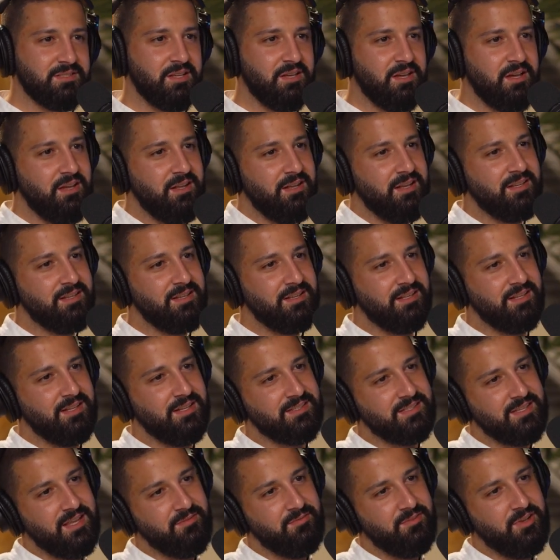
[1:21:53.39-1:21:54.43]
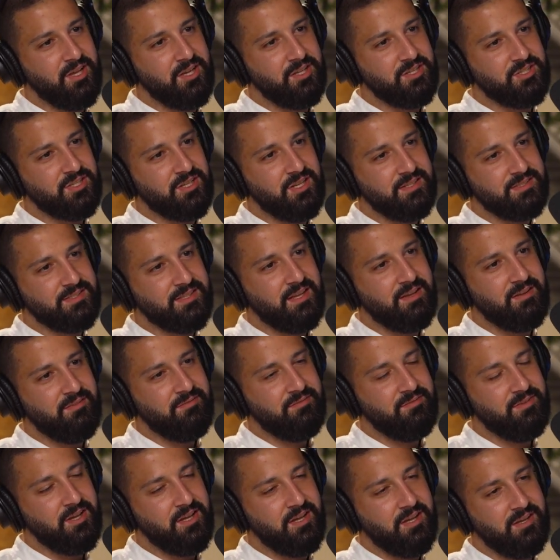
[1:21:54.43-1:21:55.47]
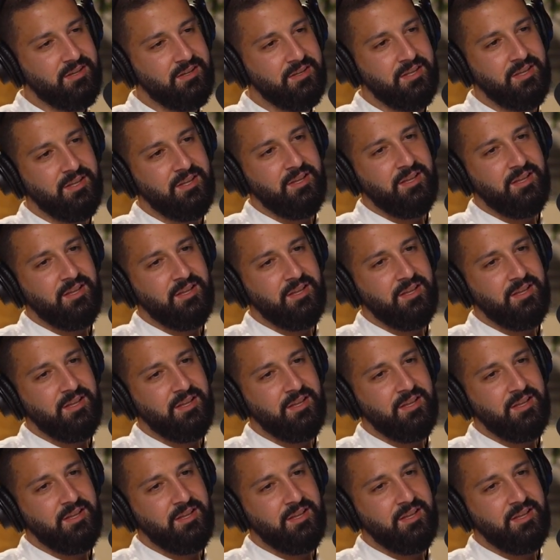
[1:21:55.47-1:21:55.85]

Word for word: let's have lunch. Let's have